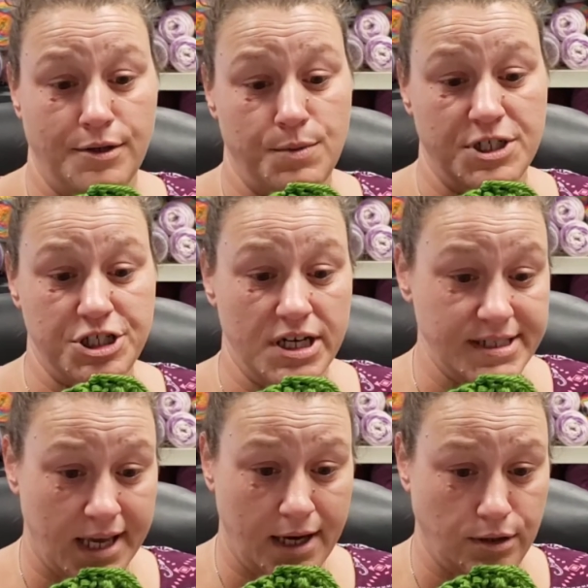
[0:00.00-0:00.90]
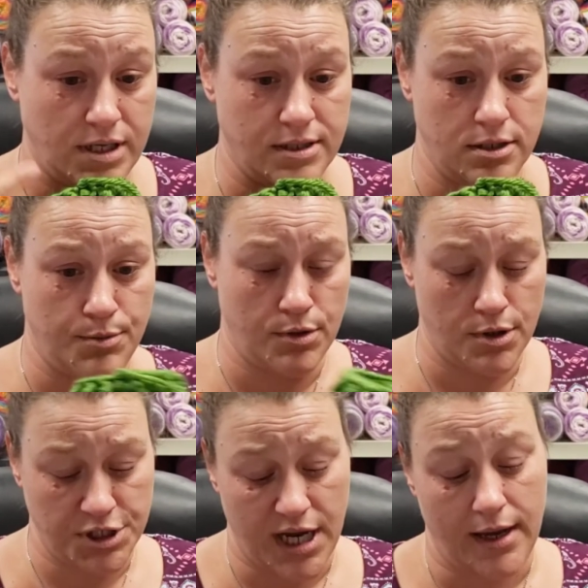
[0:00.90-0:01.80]
which does count as a double
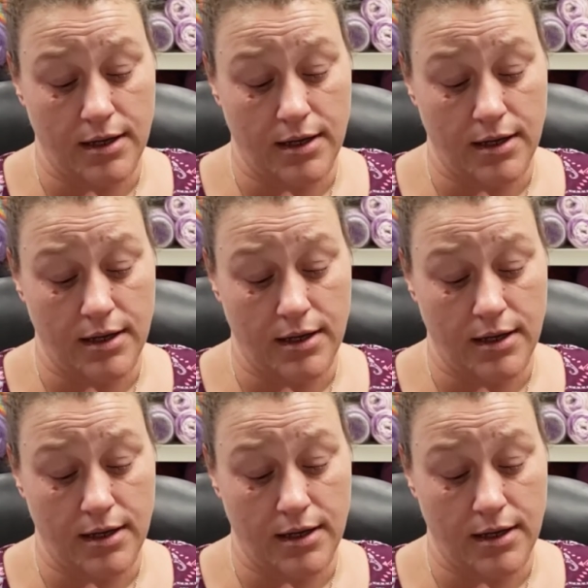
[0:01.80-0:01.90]
crochet.